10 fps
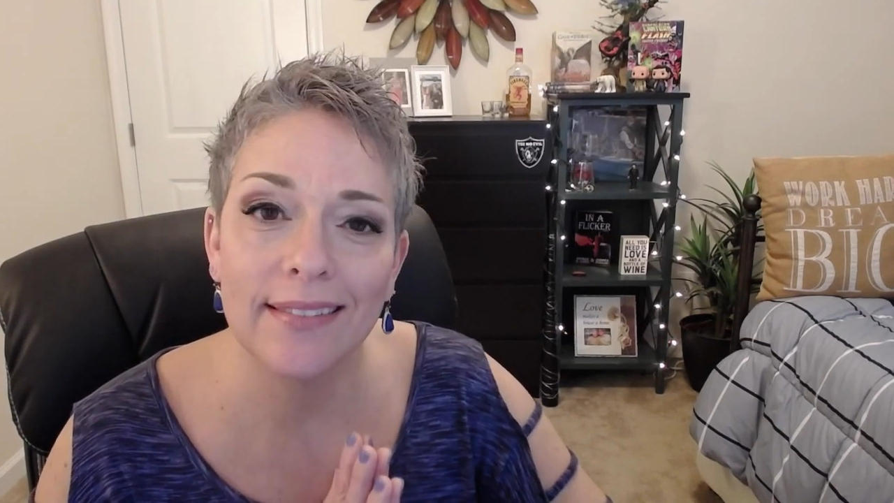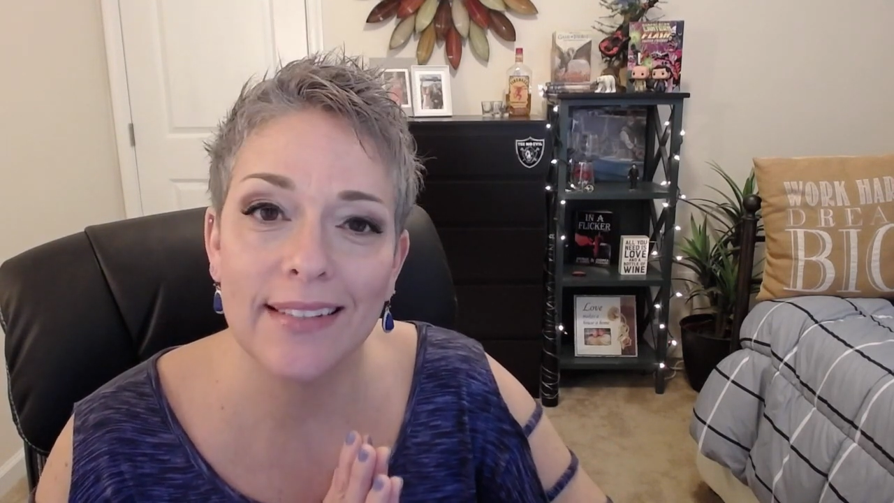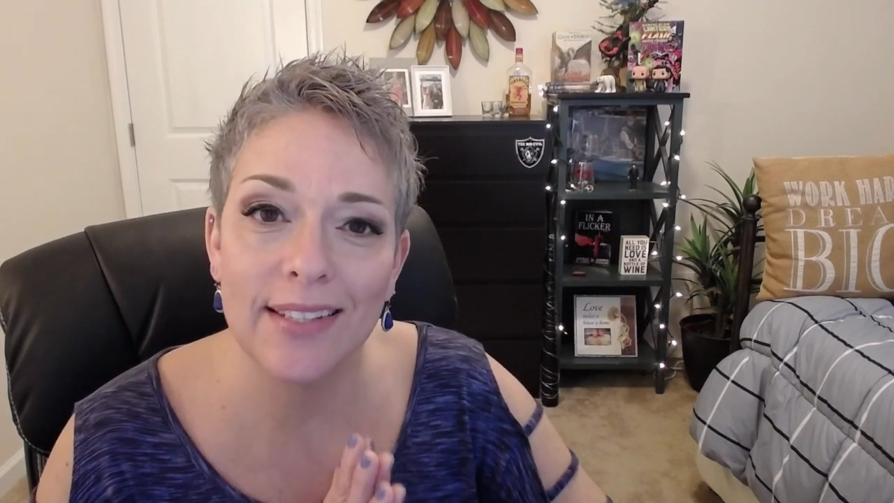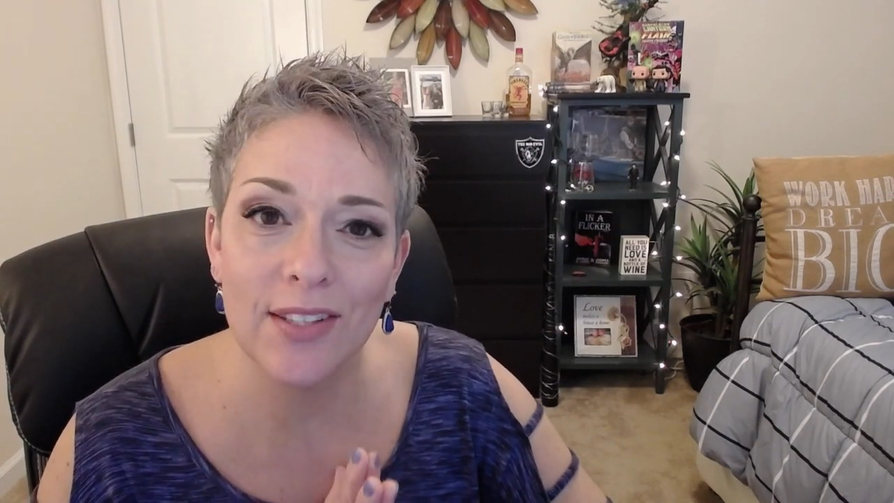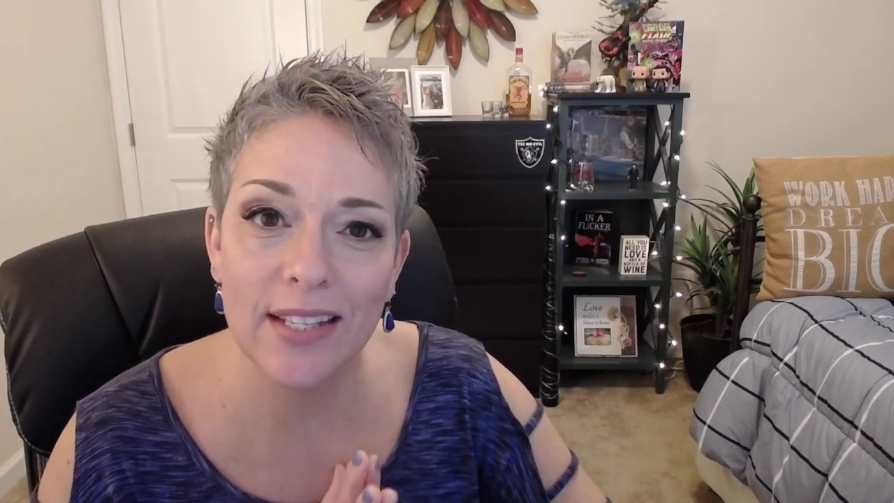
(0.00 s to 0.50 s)

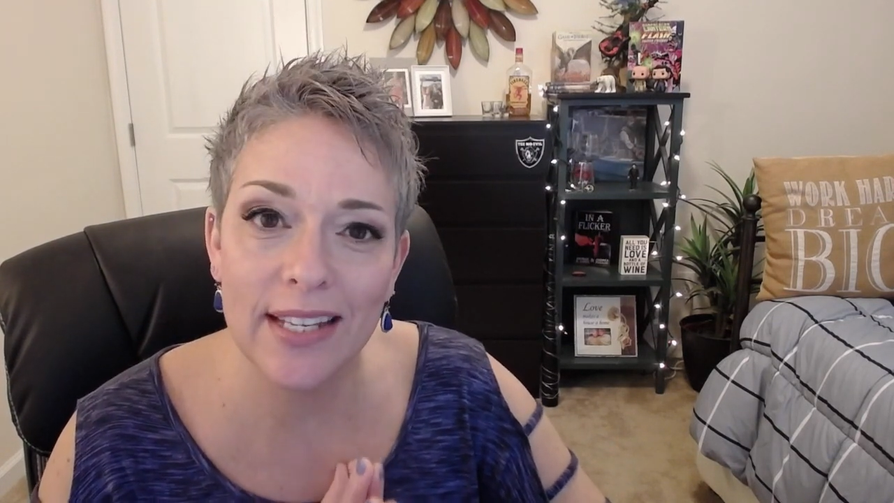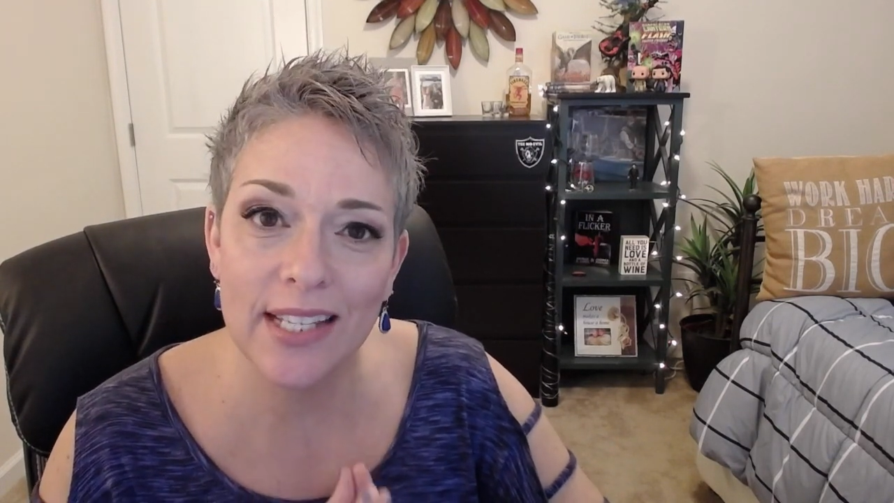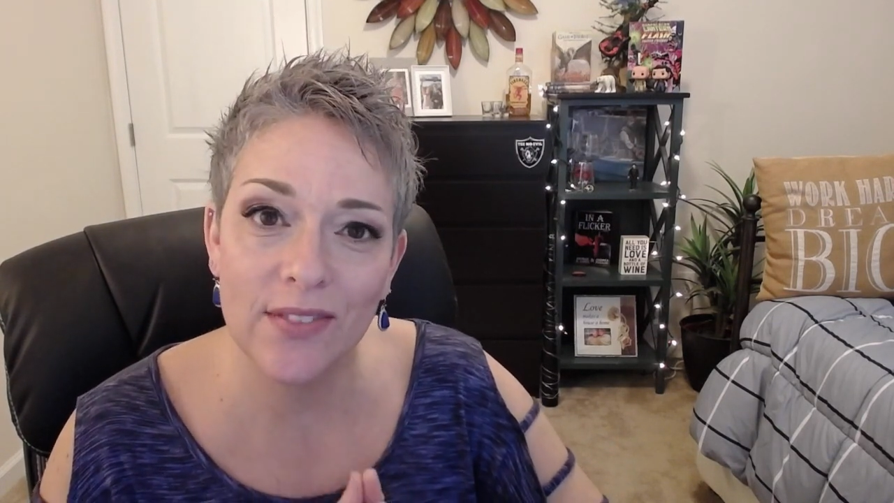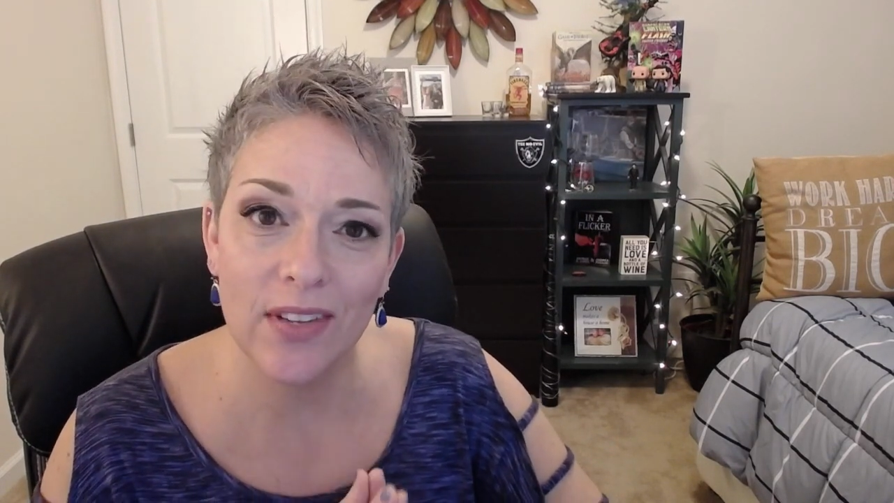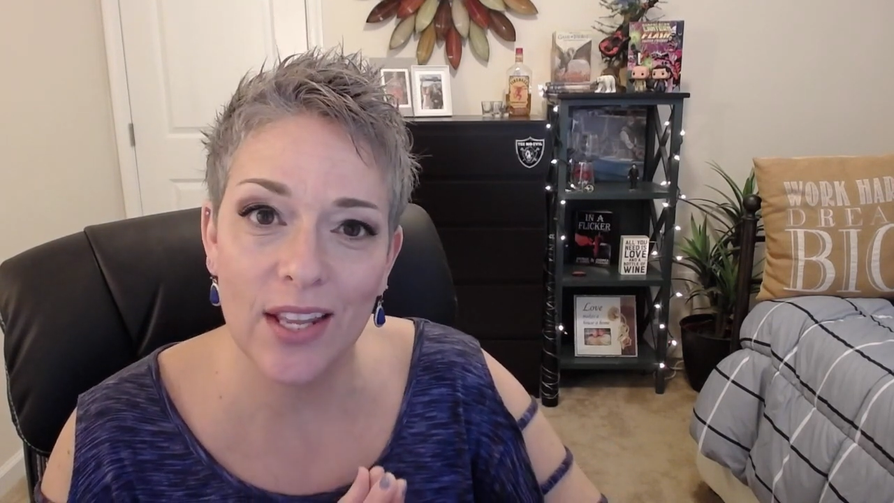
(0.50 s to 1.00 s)
Until the
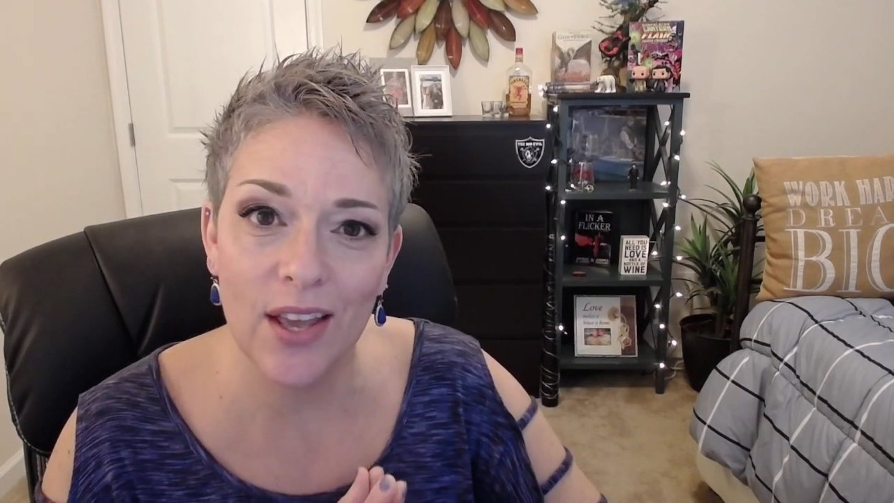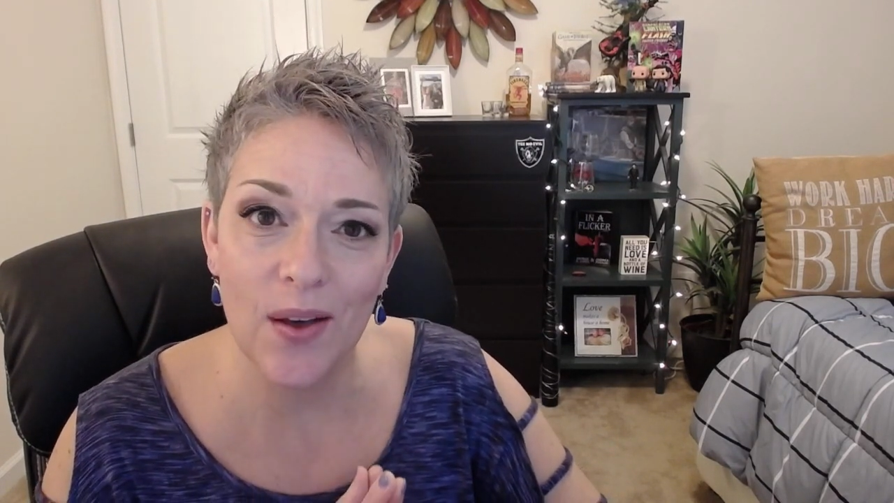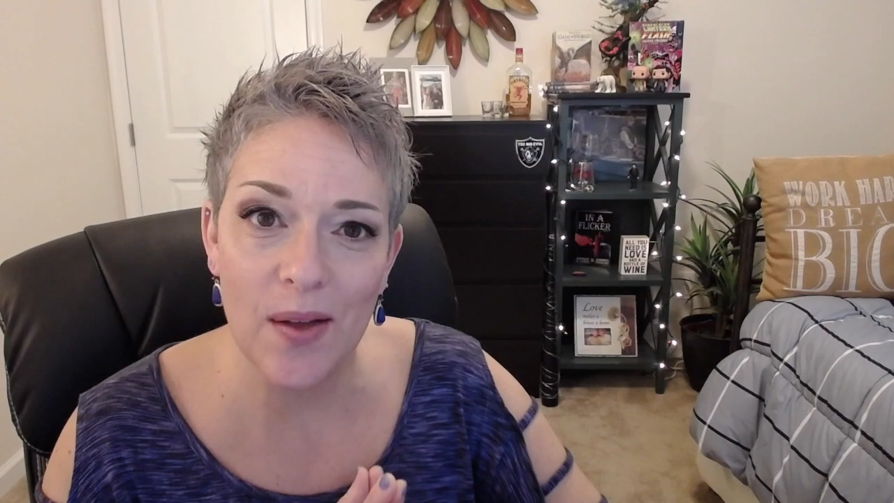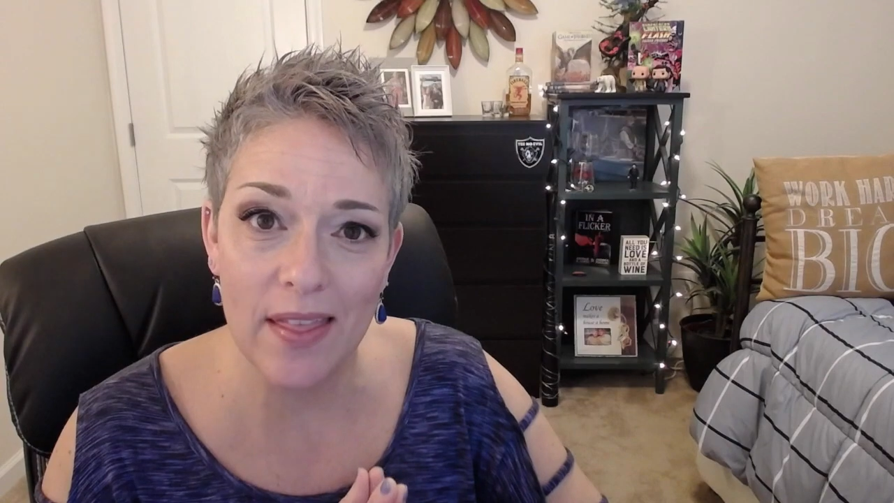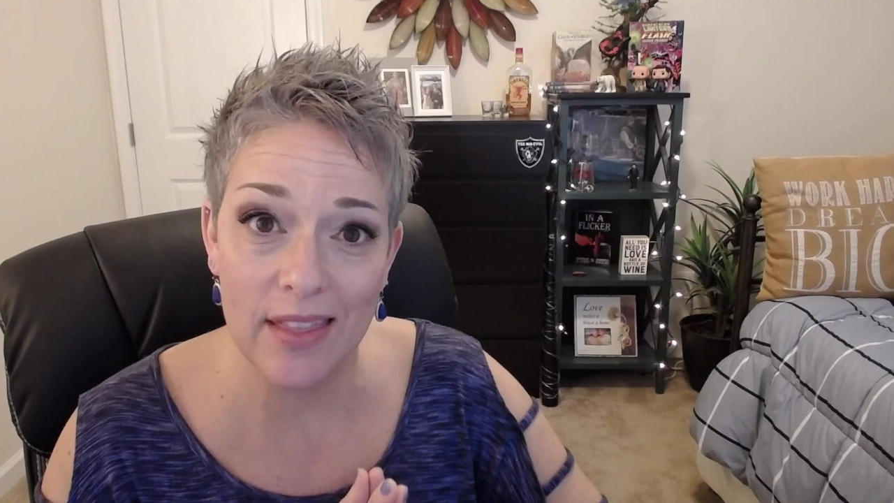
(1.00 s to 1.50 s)
next video
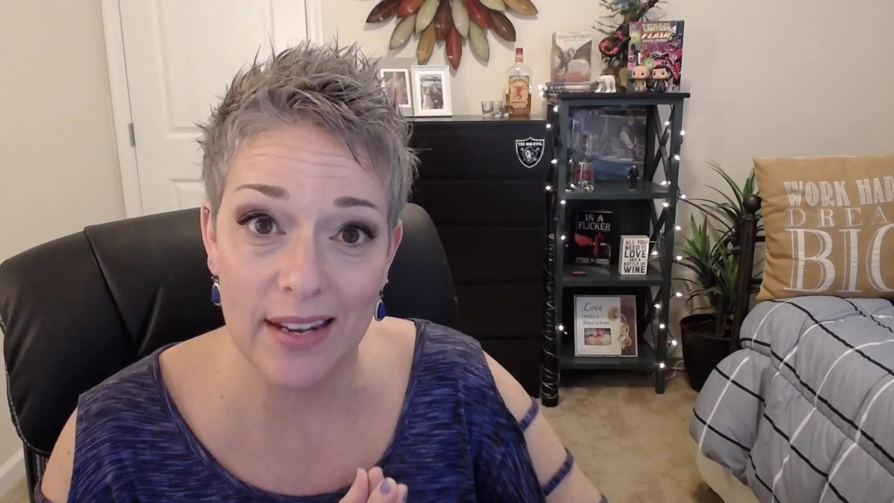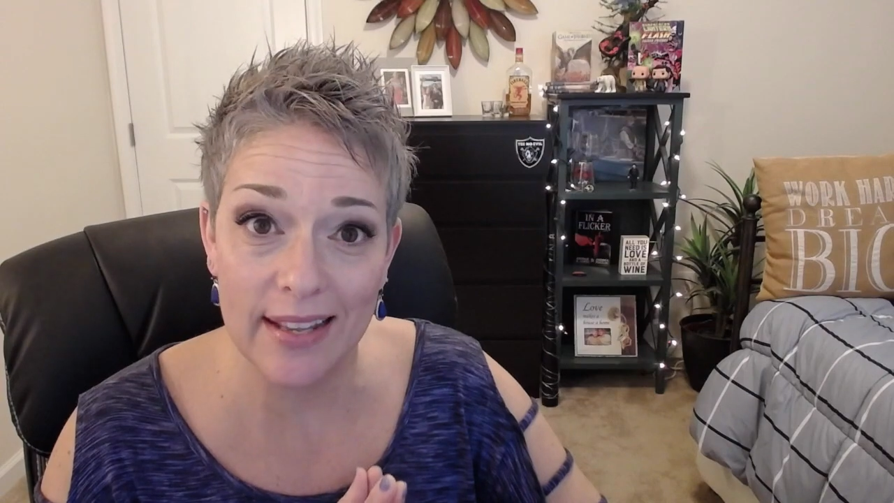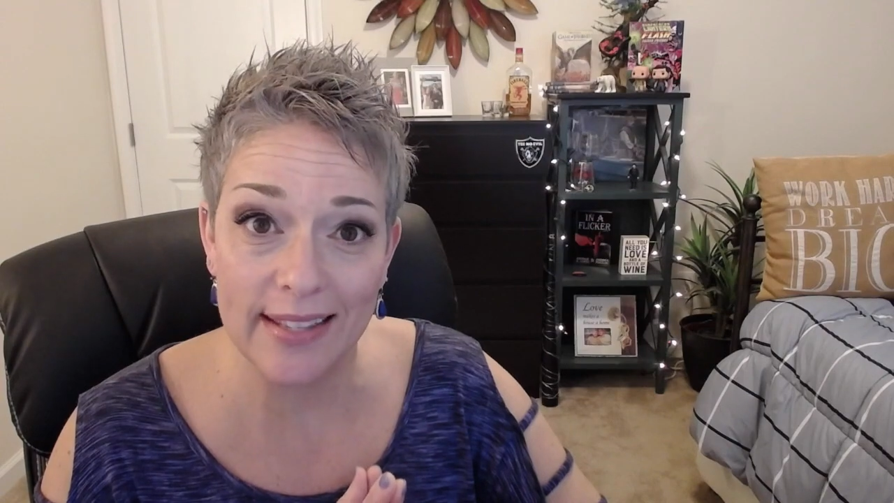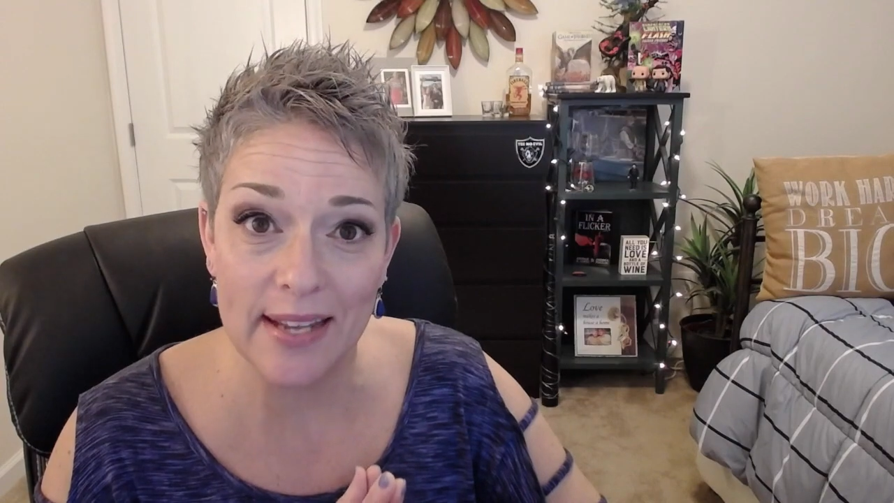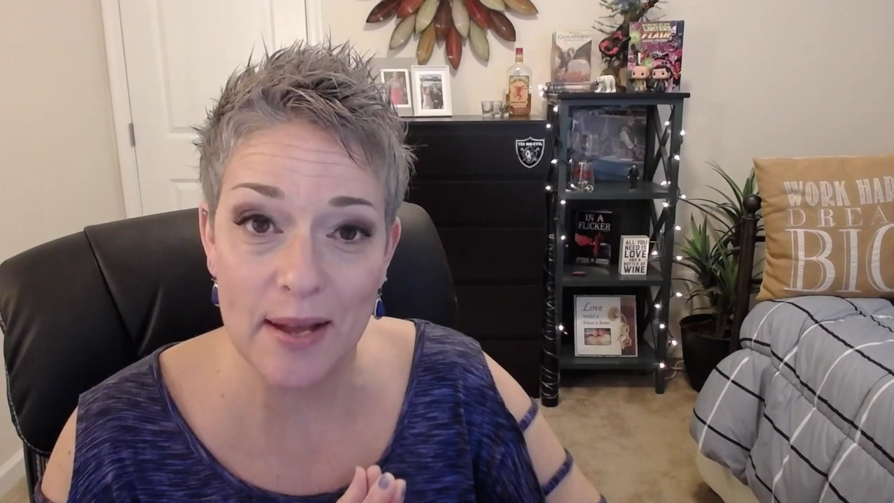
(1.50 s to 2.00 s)
and the
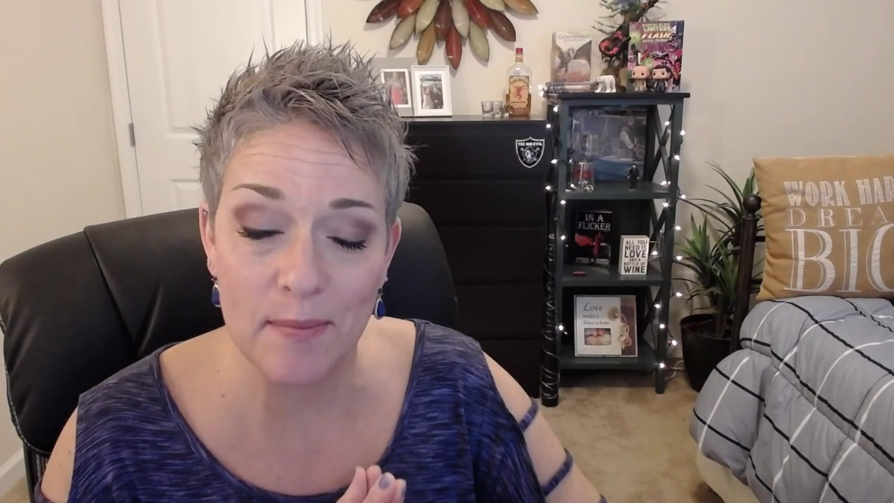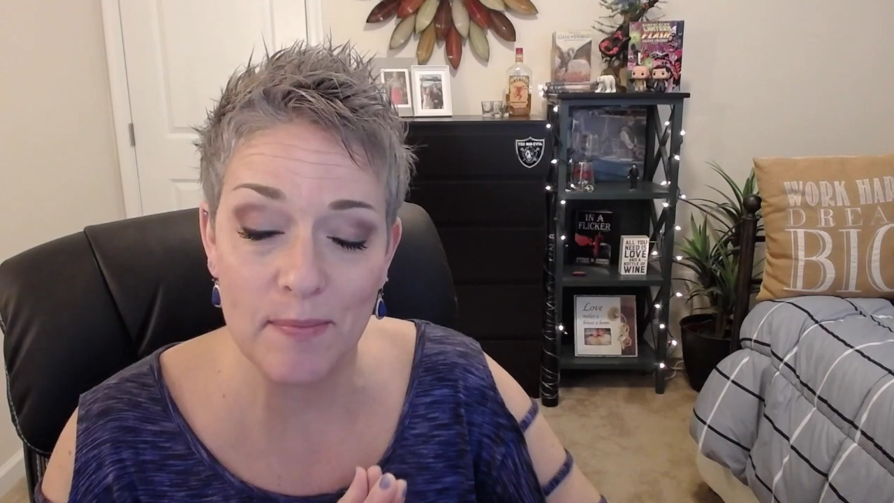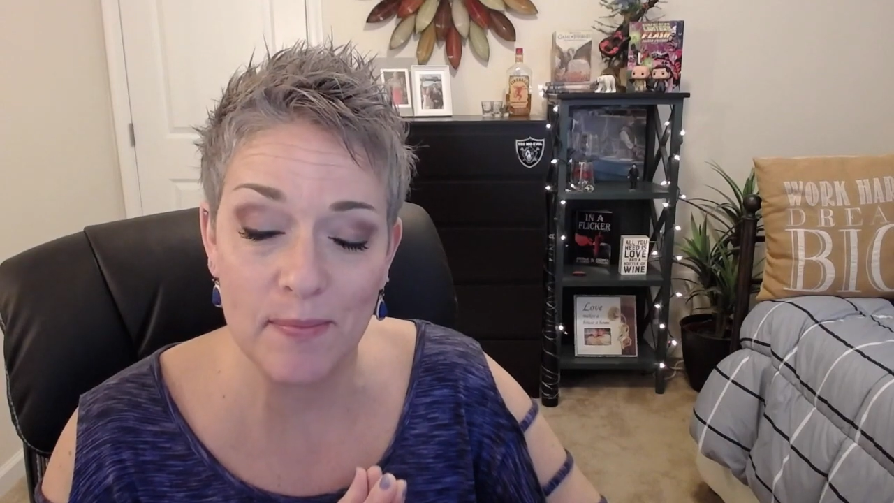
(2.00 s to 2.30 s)
next time.